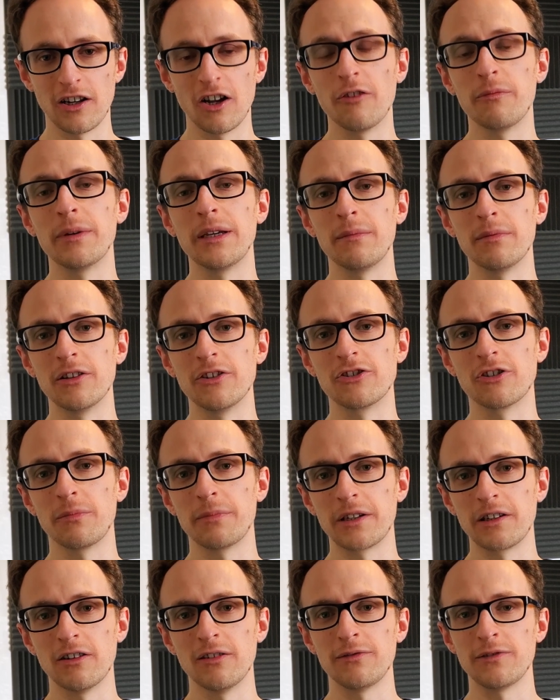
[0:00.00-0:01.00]
A lot of people are
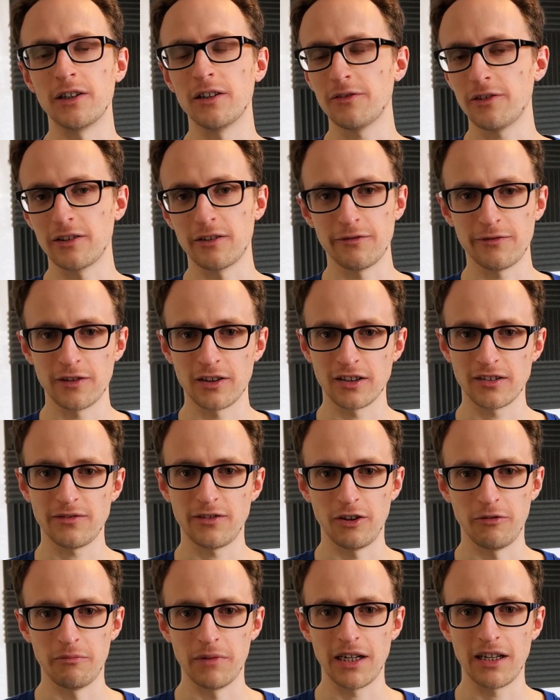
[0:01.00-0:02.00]
dropping off after the first
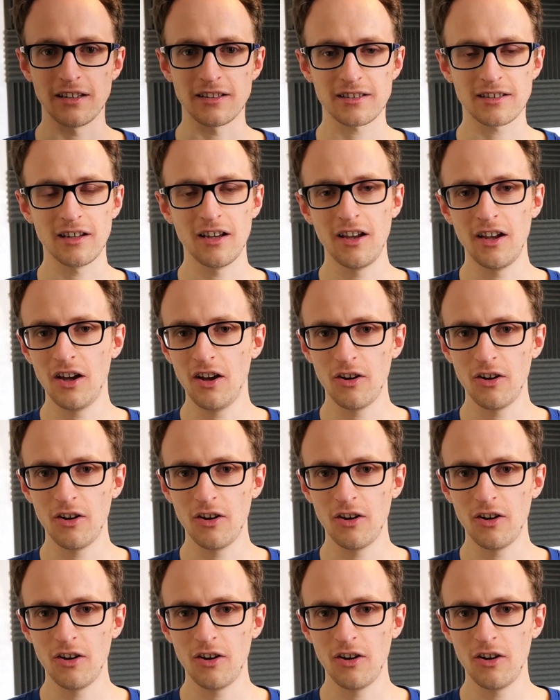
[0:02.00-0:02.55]
few minutes